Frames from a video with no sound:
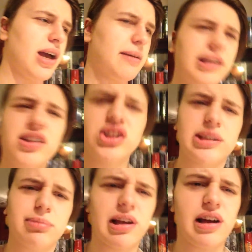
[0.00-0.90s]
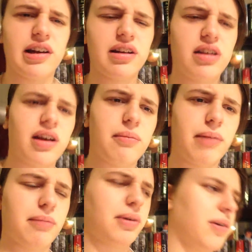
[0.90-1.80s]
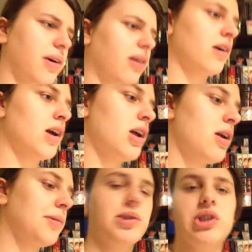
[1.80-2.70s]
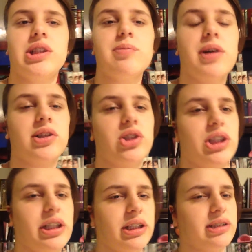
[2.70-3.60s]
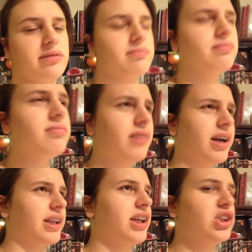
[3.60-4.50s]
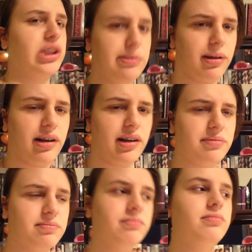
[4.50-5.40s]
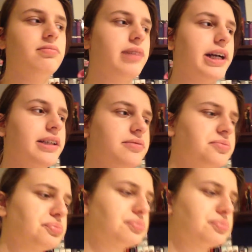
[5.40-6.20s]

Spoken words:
I believe she's blonde. I might be wrong, but she's smart. I think she's blonde, but